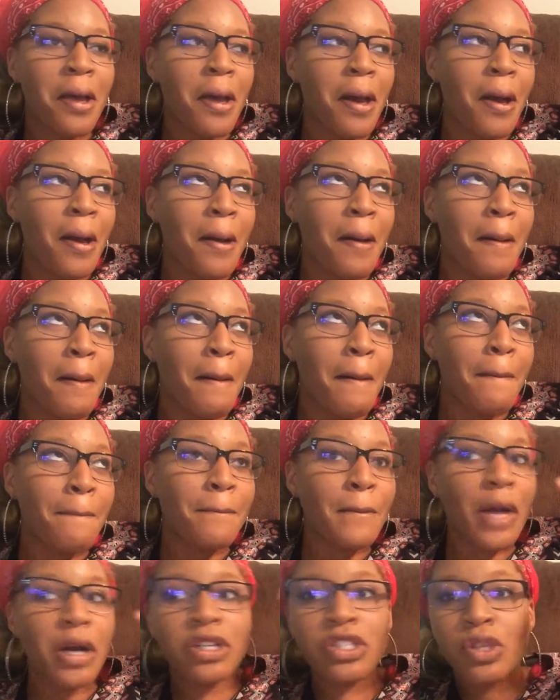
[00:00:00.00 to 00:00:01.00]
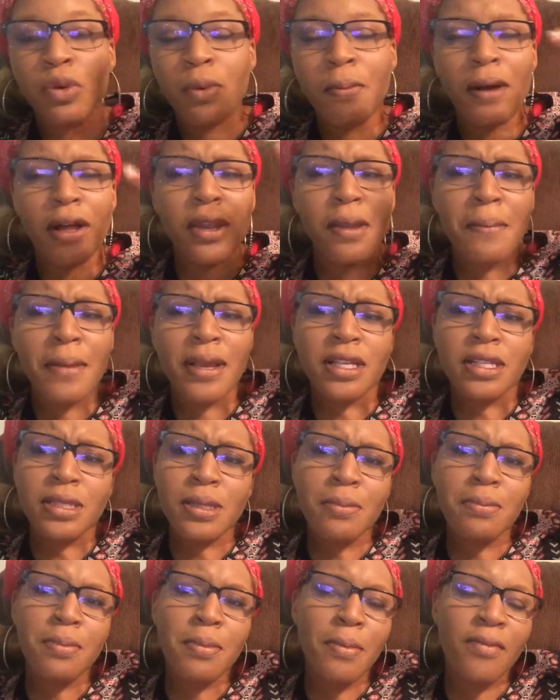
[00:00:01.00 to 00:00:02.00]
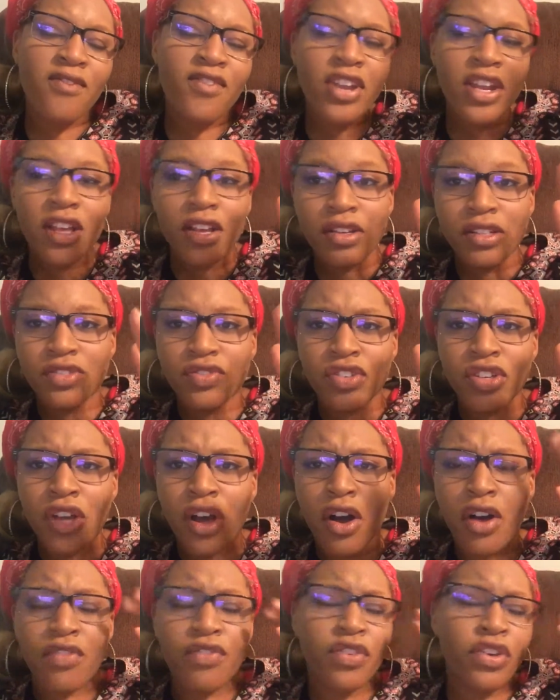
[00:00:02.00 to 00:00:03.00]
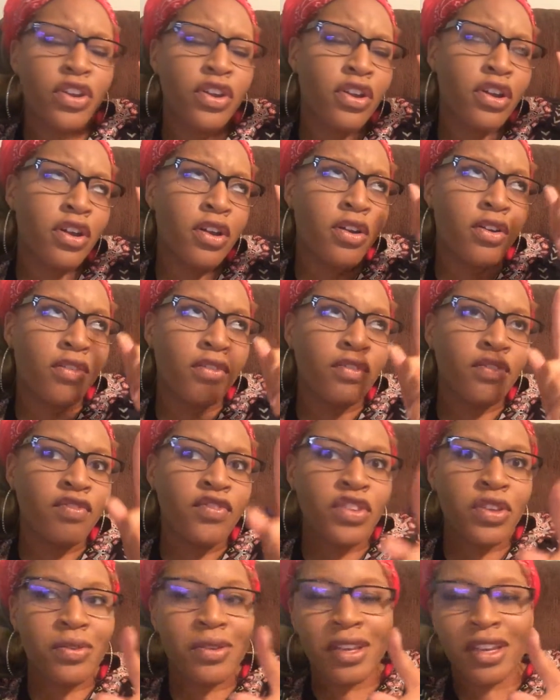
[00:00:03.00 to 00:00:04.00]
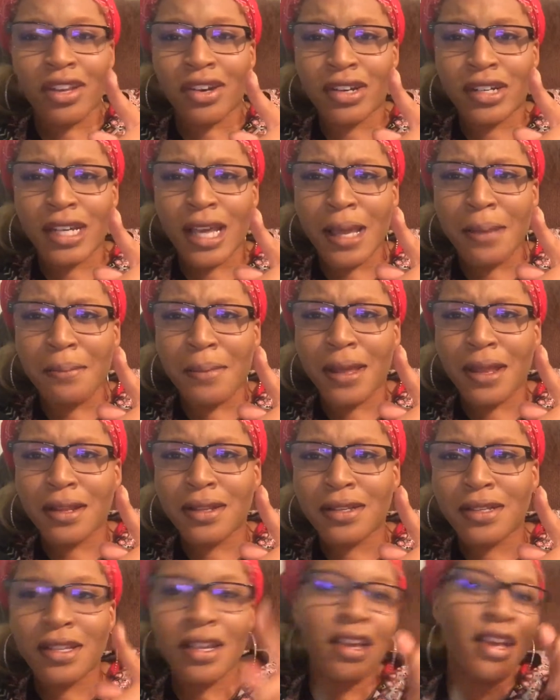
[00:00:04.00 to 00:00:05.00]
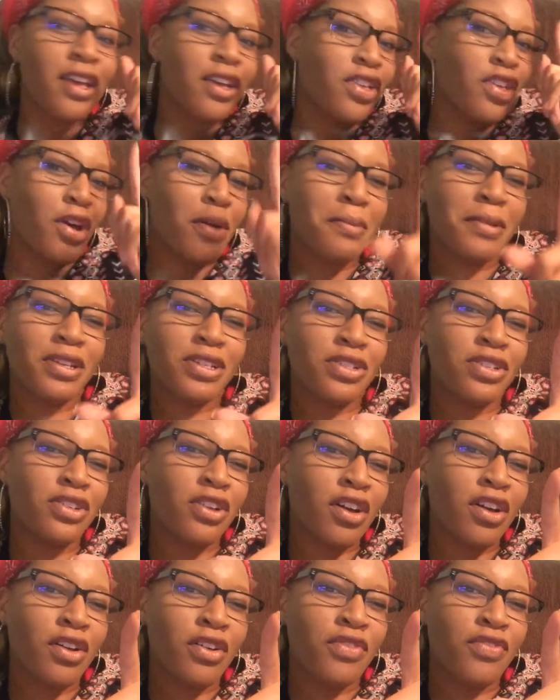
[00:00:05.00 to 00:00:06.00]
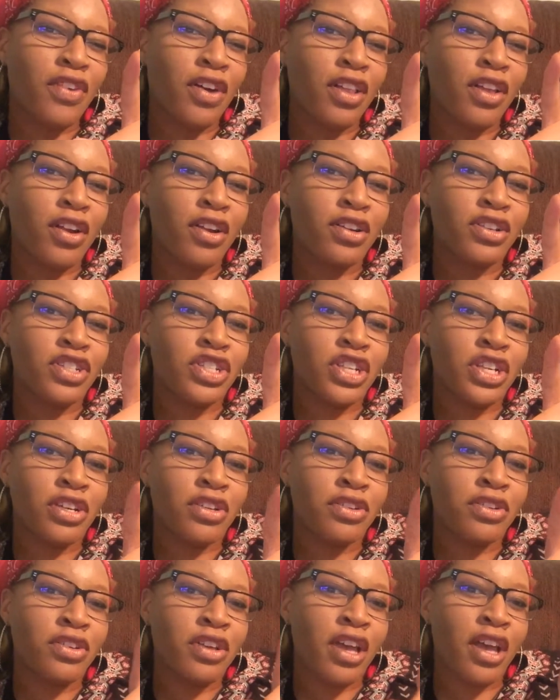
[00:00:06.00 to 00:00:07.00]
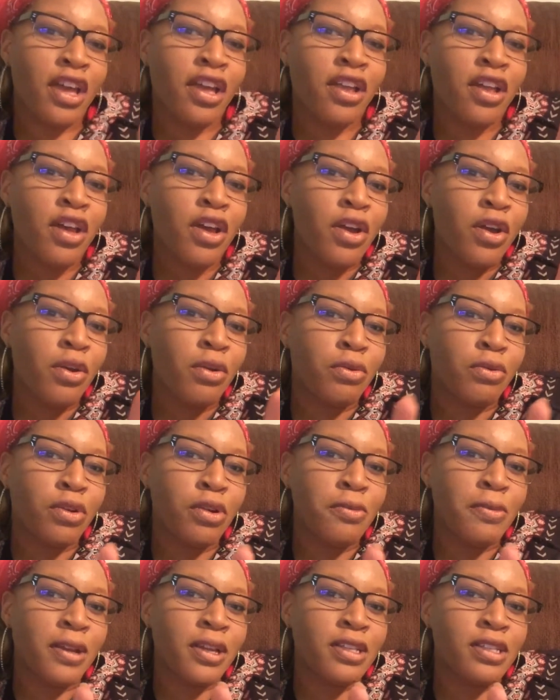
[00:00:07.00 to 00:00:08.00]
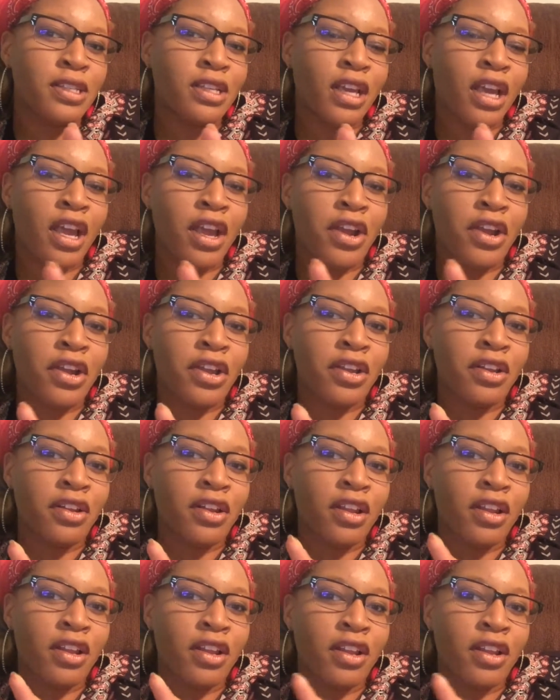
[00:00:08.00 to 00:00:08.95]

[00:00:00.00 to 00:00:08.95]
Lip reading: So we're about to make some videos for y'all for your viewing entertainment. Y'all make sure y'all go follow her channel at Romancing Aaron.